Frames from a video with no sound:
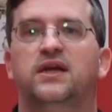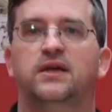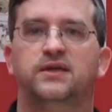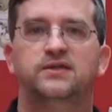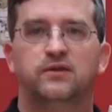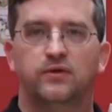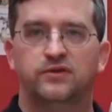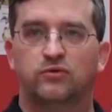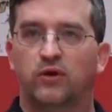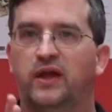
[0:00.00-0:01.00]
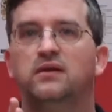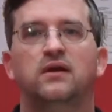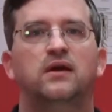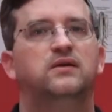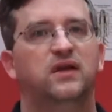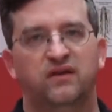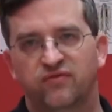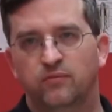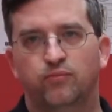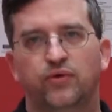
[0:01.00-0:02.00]
because those create
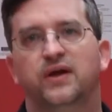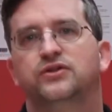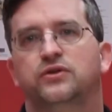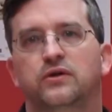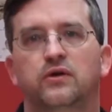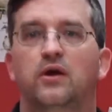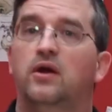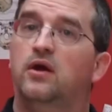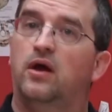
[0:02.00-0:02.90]
uneven pressure